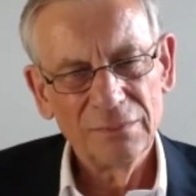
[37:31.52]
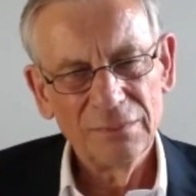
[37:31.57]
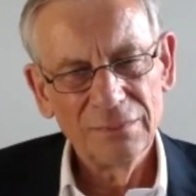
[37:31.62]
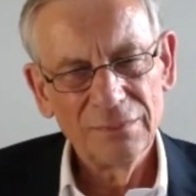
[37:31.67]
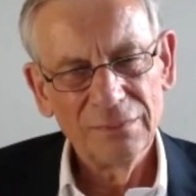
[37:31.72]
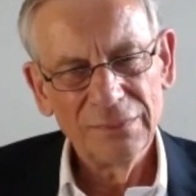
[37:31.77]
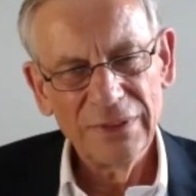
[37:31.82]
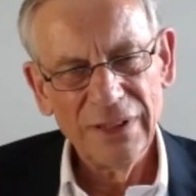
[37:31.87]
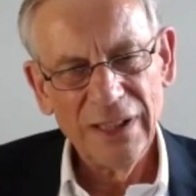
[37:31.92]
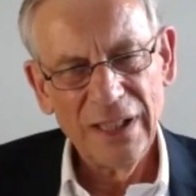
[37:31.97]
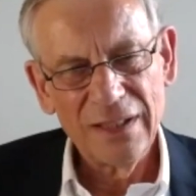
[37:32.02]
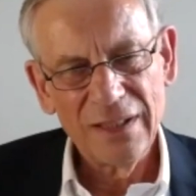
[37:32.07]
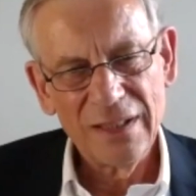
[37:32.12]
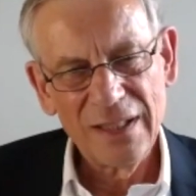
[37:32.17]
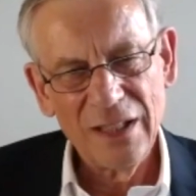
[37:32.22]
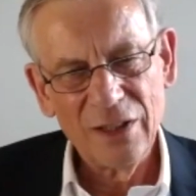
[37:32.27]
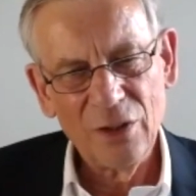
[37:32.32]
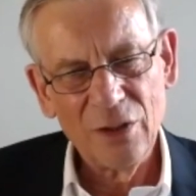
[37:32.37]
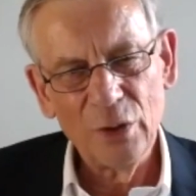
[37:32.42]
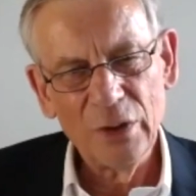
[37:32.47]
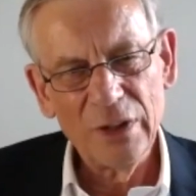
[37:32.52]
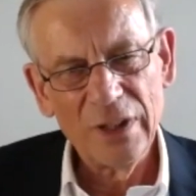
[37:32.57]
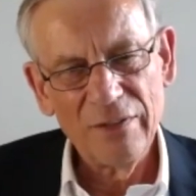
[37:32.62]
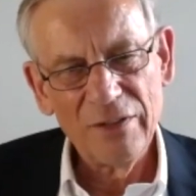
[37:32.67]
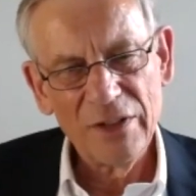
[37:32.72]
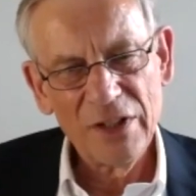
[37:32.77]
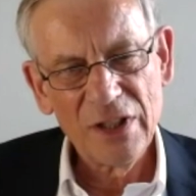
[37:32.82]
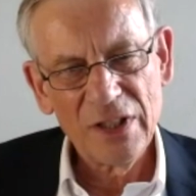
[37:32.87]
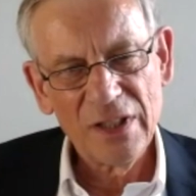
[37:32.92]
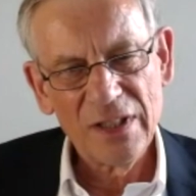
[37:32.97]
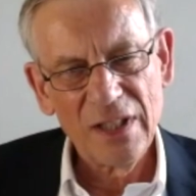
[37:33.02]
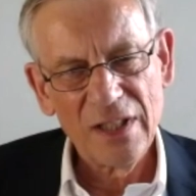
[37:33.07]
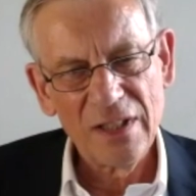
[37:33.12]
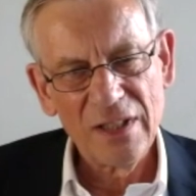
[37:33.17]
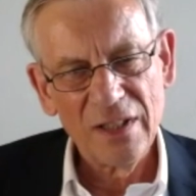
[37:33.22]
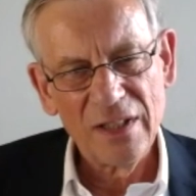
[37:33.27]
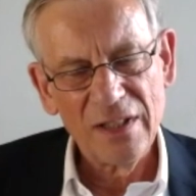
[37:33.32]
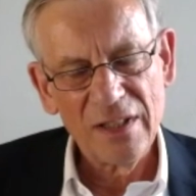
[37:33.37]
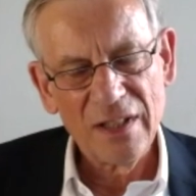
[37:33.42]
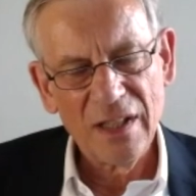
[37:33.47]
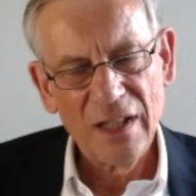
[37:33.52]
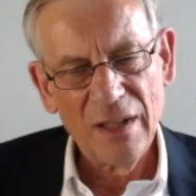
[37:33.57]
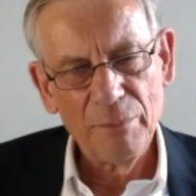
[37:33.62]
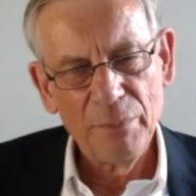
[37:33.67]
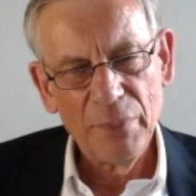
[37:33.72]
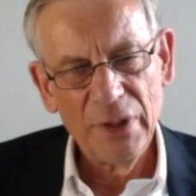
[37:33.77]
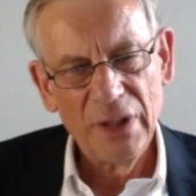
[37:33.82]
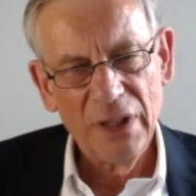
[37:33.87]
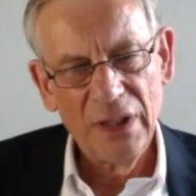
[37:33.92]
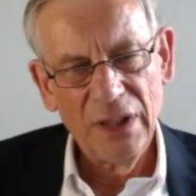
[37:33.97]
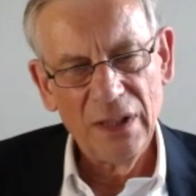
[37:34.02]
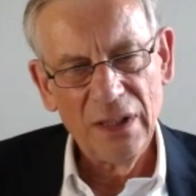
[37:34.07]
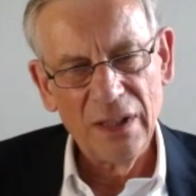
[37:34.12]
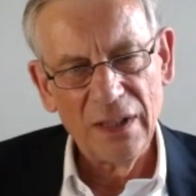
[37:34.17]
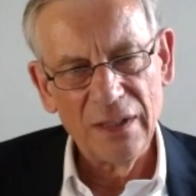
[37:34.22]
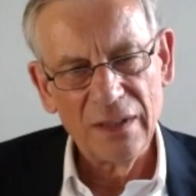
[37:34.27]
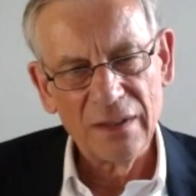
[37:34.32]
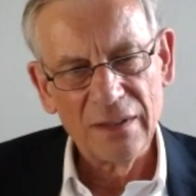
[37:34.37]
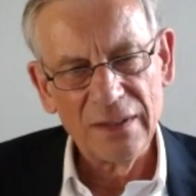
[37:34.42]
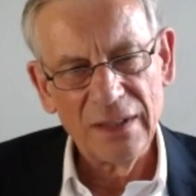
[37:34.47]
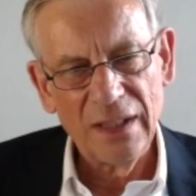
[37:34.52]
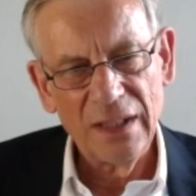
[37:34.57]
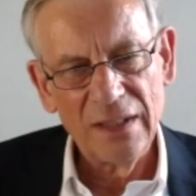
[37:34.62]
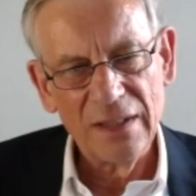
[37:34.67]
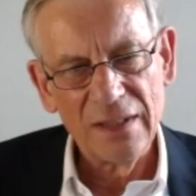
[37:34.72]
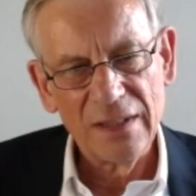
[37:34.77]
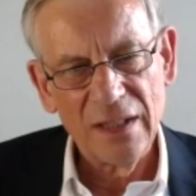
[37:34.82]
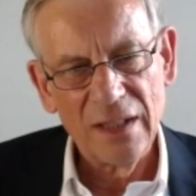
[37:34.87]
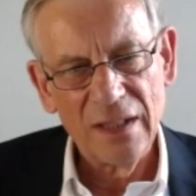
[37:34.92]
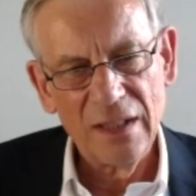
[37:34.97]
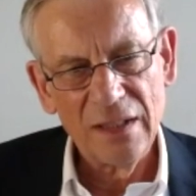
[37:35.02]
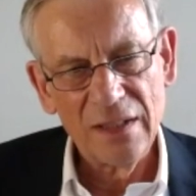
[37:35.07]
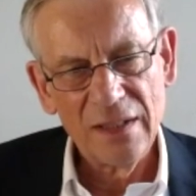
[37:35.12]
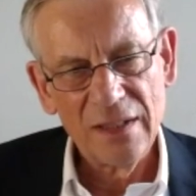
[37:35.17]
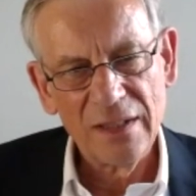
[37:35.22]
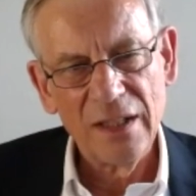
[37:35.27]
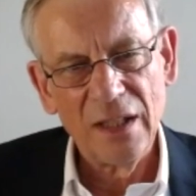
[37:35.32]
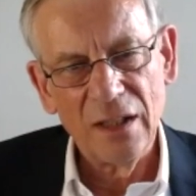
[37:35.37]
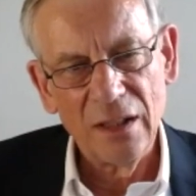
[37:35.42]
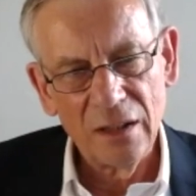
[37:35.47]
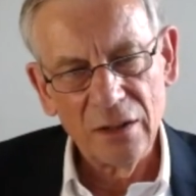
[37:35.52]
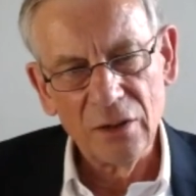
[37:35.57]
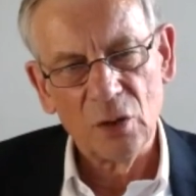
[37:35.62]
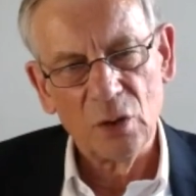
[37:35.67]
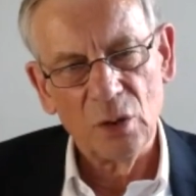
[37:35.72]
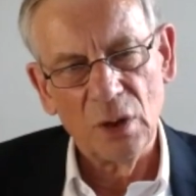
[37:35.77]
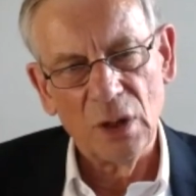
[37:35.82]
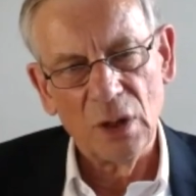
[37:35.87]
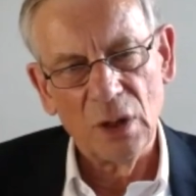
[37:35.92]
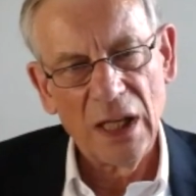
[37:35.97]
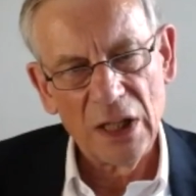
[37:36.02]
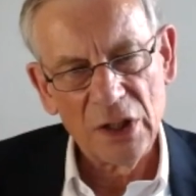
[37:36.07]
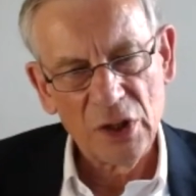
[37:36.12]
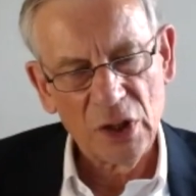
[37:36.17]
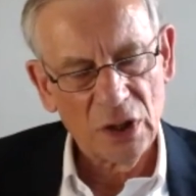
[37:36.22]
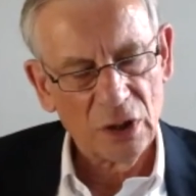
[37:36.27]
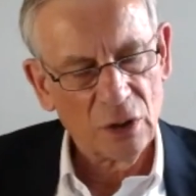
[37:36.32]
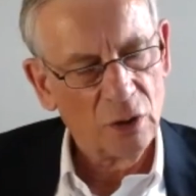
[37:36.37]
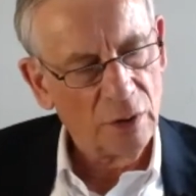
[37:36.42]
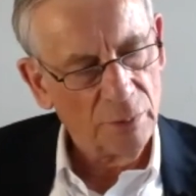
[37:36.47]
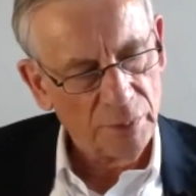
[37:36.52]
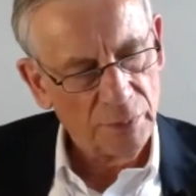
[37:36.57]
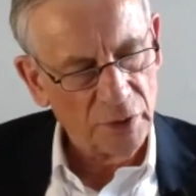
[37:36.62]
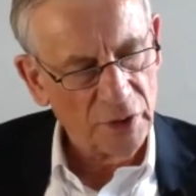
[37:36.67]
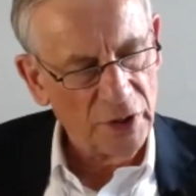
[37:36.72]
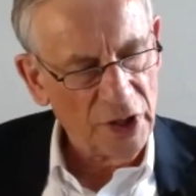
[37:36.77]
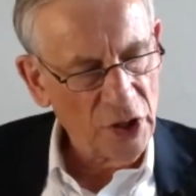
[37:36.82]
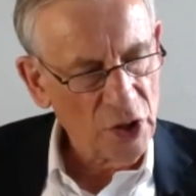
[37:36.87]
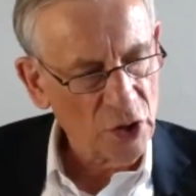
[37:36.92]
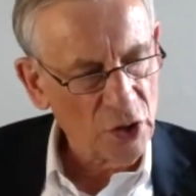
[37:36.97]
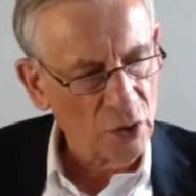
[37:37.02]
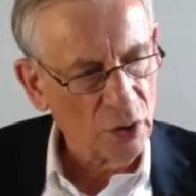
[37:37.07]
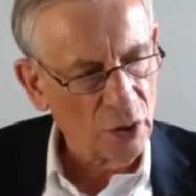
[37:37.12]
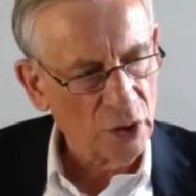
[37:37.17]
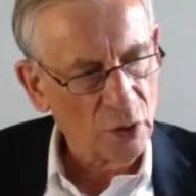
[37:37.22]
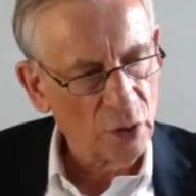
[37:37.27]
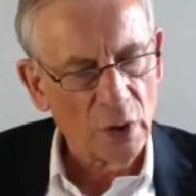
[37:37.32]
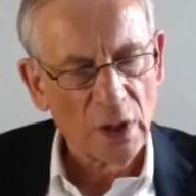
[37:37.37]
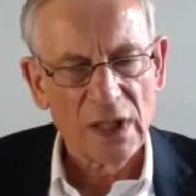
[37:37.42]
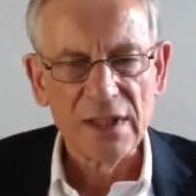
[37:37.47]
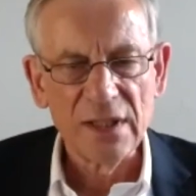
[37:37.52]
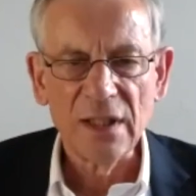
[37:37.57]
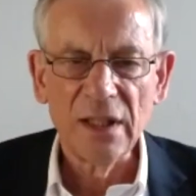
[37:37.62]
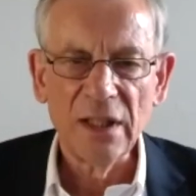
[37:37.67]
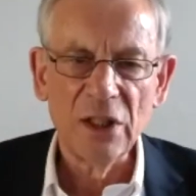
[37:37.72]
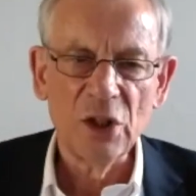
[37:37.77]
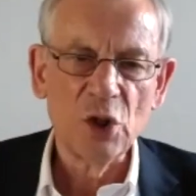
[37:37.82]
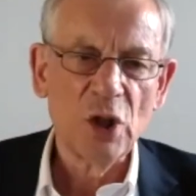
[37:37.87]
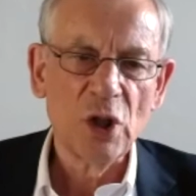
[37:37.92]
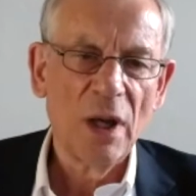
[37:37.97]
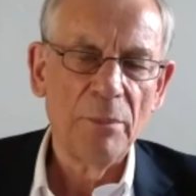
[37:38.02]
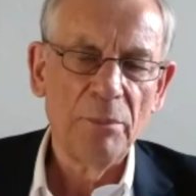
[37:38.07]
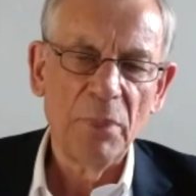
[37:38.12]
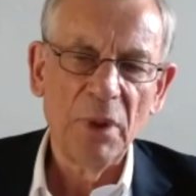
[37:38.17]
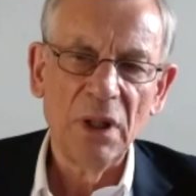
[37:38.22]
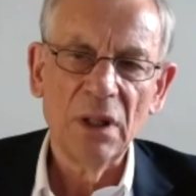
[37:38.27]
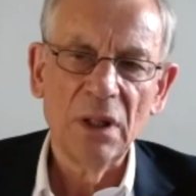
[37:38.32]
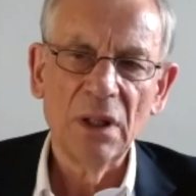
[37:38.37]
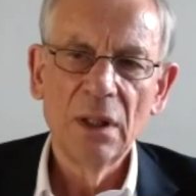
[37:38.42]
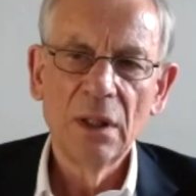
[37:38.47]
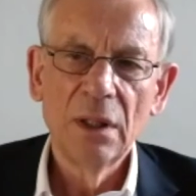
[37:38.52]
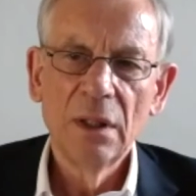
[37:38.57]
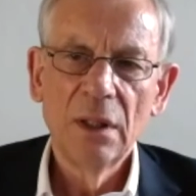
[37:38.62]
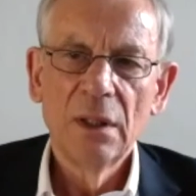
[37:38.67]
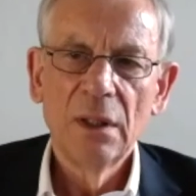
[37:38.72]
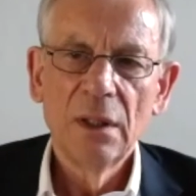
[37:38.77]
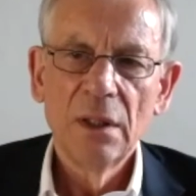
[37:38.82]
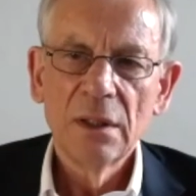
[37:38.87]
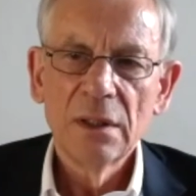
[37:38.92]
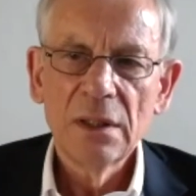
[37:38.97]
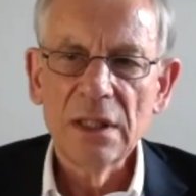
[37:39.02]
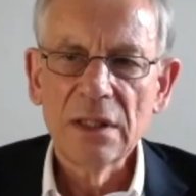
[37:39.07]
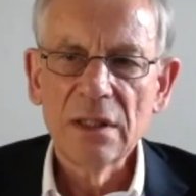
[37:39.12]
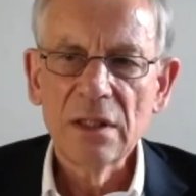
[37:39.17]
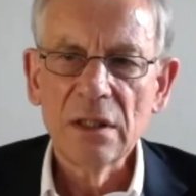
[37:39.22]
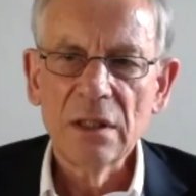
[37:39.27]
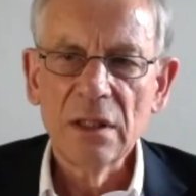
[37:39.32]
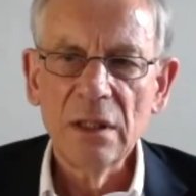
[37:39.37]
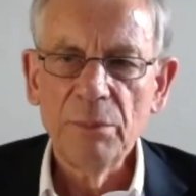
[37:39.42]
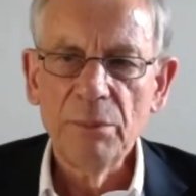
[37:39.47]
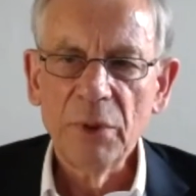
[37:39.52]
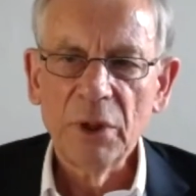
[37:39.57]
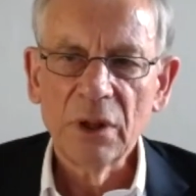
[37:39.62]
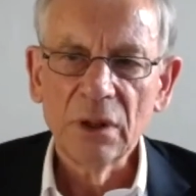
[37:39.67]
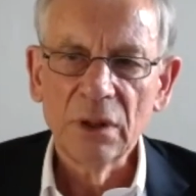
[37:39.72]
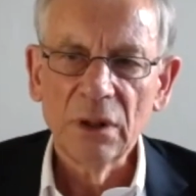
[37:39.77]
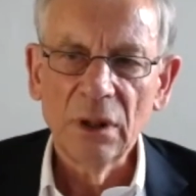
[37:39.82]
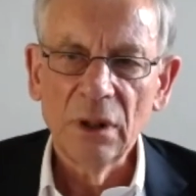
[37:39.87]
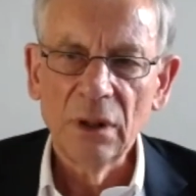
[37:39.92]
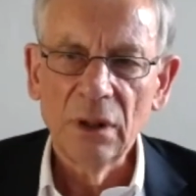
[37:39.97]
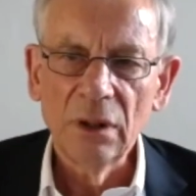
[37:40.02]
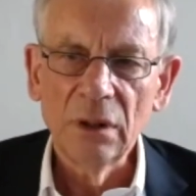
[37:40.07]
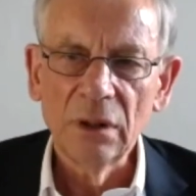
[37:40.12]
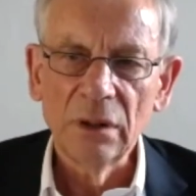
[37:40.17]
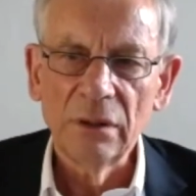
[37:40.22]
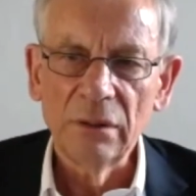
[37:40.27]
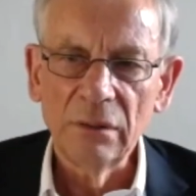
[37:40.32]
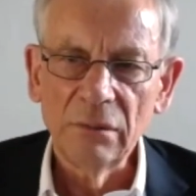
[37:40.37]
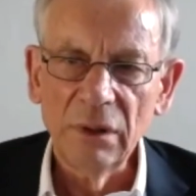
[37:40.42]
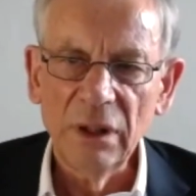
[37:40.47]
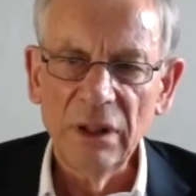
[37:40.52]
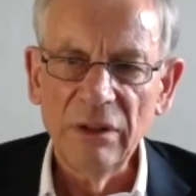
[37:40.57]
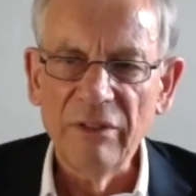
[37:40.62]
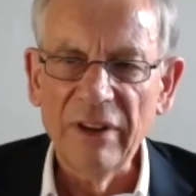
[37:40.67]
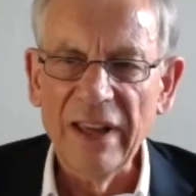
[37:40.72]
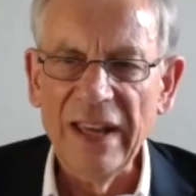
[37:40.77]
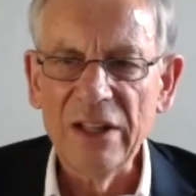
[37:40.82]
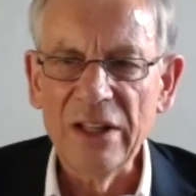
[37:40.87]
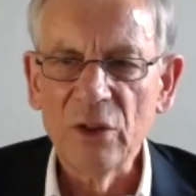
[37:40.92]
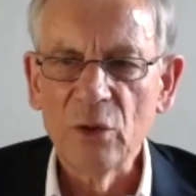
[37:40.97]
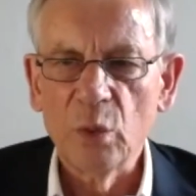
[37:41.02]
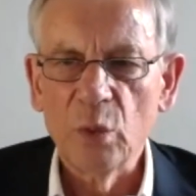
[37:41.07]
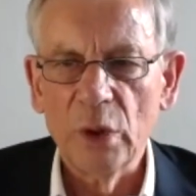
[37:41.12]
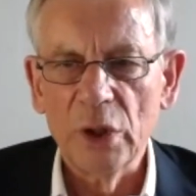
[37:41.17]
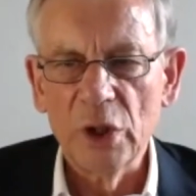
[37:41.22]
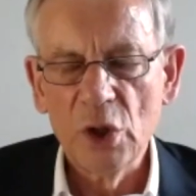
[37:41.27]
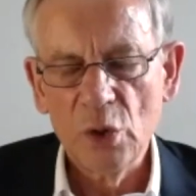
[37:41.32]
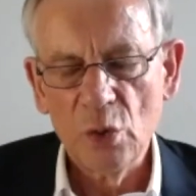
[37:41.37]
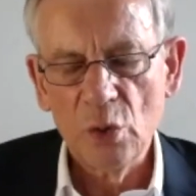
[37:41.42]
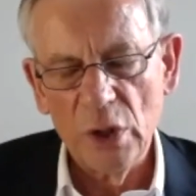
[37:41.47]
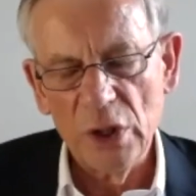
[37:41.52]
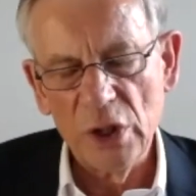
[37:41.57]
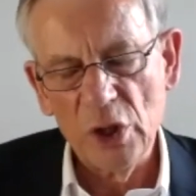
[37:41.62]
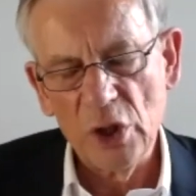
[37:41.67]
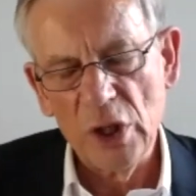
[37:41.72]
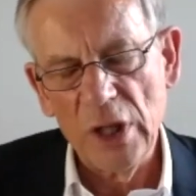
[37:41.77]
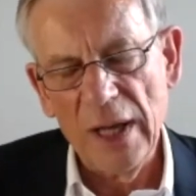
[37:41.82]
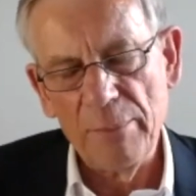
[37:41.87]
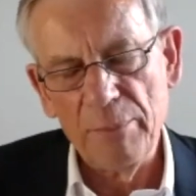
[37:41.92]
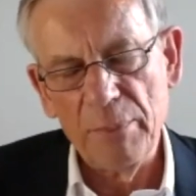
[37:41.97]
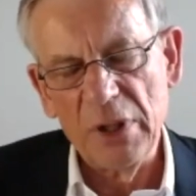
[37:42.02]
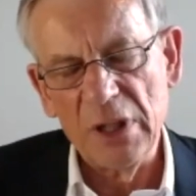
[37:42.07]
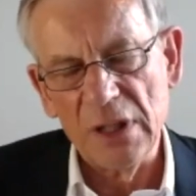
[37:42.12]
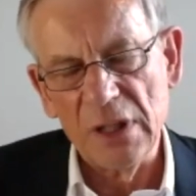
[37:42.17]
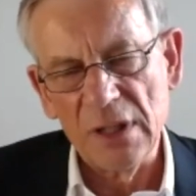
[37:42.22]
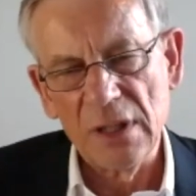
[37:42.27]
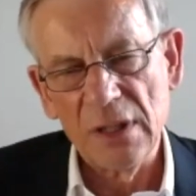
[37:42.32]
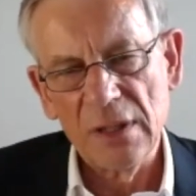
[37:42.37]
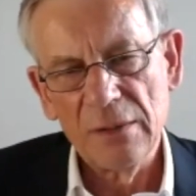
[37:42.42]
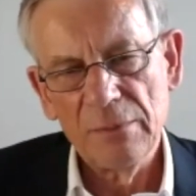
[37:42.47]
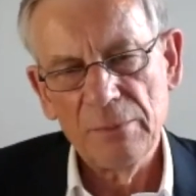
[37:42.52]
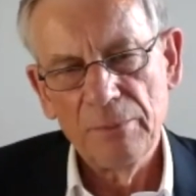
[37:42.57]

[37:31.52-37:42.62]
that they don't have a successor in the company and then they sell to a larger corporation or to another hidden champion. That's a typical event which happens.